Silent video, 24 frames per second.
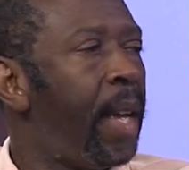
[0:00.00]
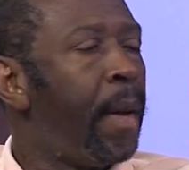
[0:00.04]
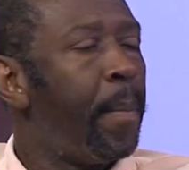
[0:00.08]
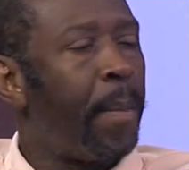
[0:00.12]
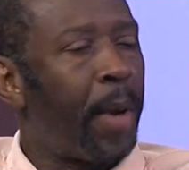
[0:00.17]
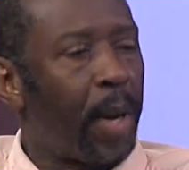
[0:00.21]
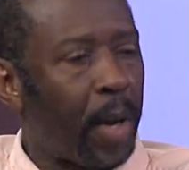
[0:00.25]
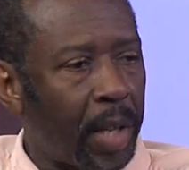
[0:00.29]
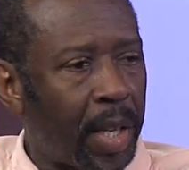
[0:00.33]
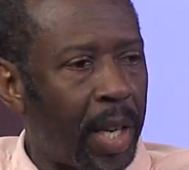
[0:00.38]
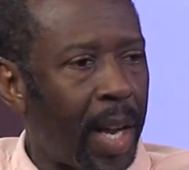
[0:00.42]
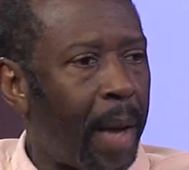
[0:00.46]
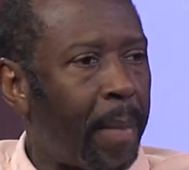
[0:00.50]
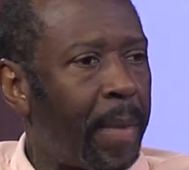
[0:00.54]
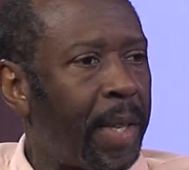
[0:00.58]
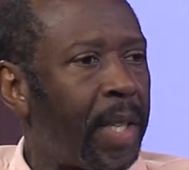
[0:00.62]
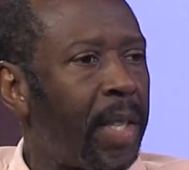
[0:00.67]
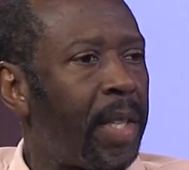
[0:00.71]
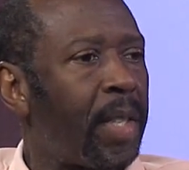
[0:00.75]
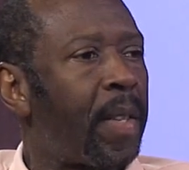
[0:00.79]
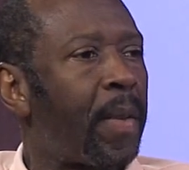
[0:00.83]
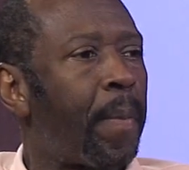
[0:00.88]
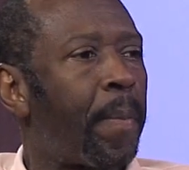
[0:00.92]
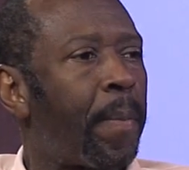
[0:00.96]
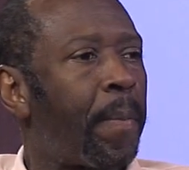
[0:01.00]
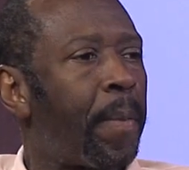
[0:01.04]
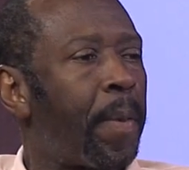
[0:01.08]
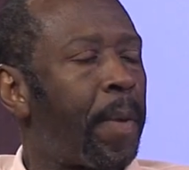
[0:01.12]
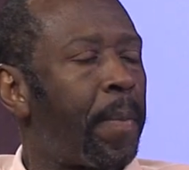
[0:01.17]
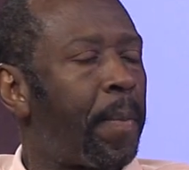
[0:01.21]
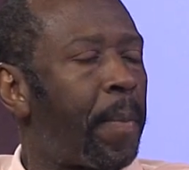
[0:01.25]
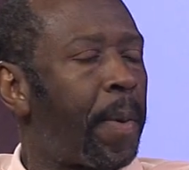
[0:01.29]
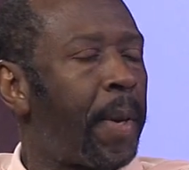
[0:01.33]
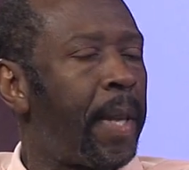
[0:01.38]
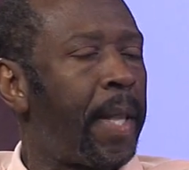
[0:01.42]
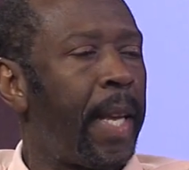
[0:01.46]
Bigger Thomas is the, the,
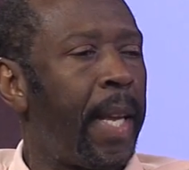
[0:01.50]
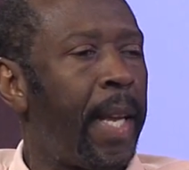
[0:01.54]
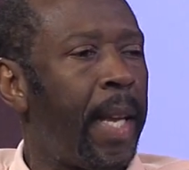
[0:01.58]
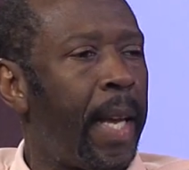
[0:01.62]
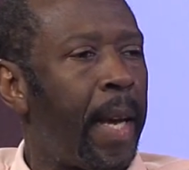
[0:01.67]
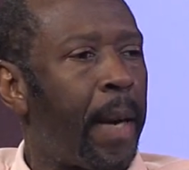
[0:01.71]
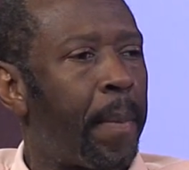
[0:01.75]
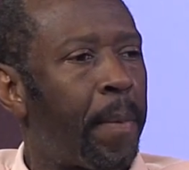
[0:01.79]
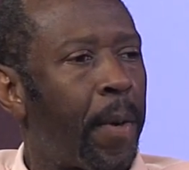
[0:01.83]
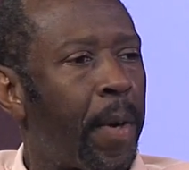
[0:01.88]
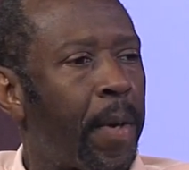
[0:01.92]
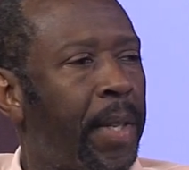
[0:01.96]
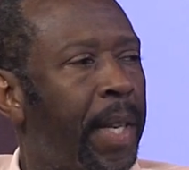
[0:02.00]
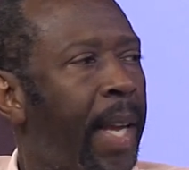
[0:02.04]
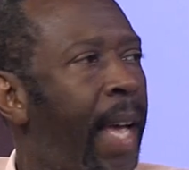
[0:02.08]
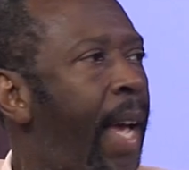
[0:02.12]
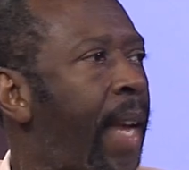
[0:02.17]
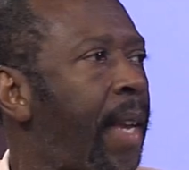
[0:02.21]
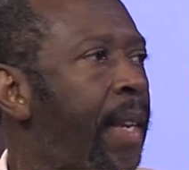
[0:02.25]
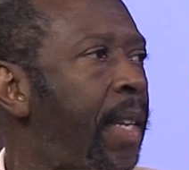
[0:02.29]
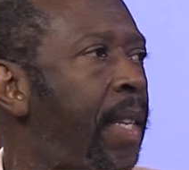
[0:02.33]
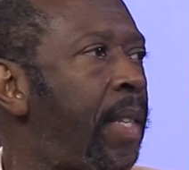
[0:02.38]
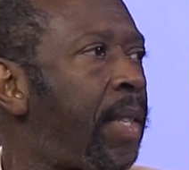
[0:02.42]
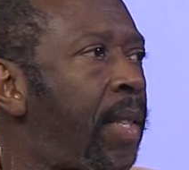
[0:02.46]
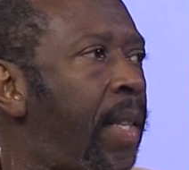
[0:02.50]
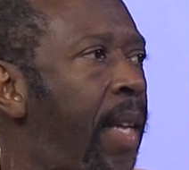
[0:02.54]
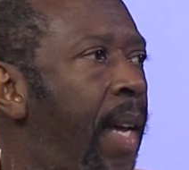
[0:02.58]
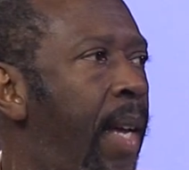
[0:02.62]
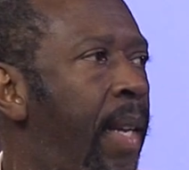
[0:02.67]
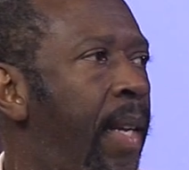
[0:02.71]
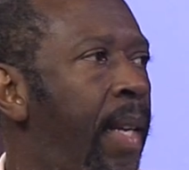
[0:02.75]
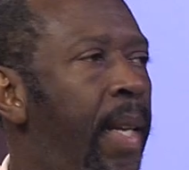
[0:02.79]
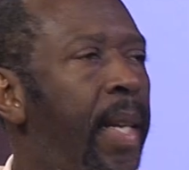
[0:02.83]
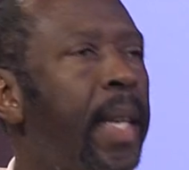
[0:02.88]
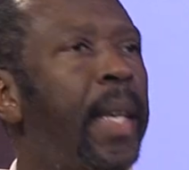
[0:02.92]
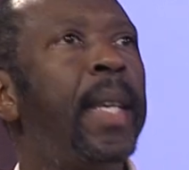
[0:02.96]
the uh, protagonist that